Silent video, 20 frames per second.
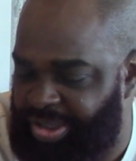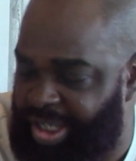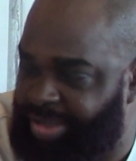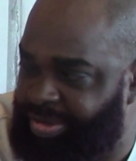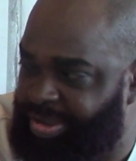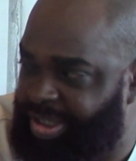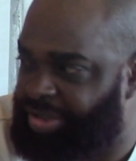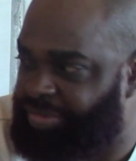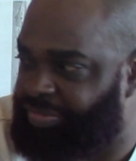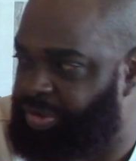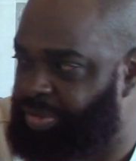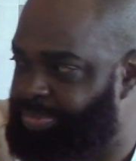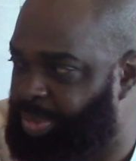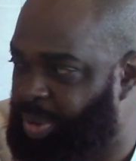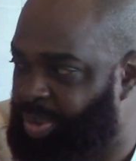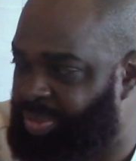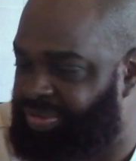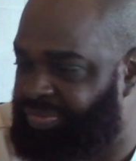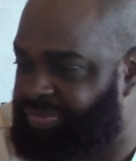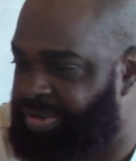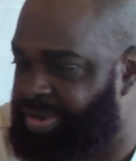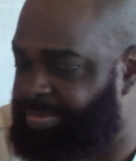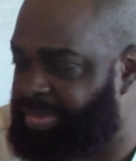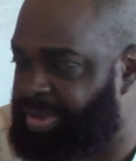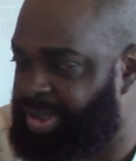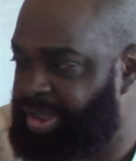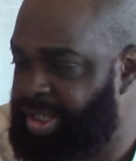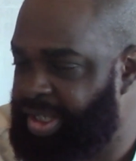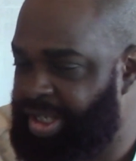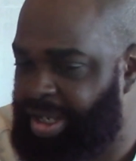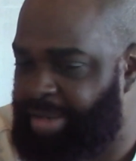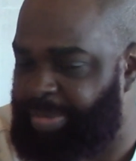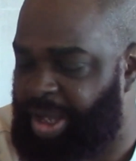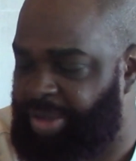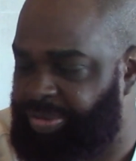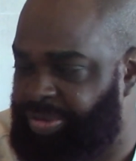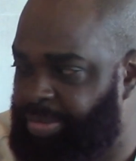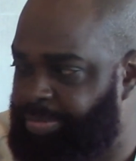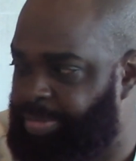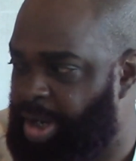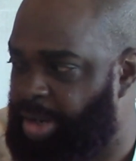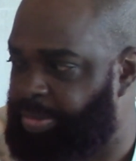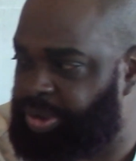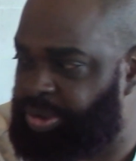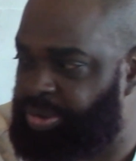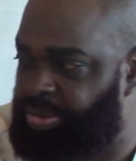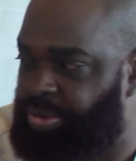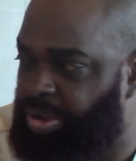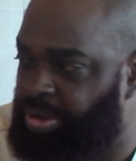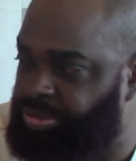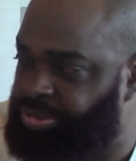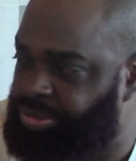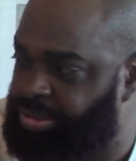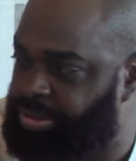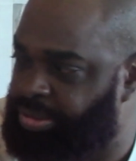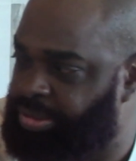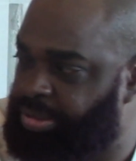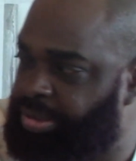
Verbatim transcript: And I interviewed both of them about their barbecue culture.